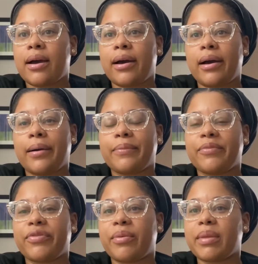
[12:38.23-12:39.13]
Um,
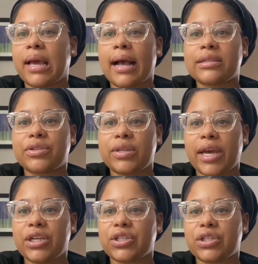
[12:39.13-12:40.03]
from the
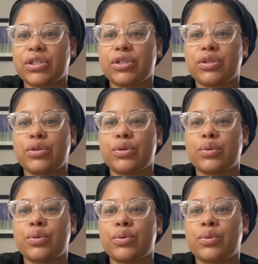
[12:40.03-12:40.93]
consultation
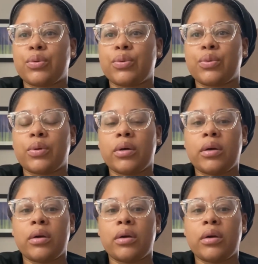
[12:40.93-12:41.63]
to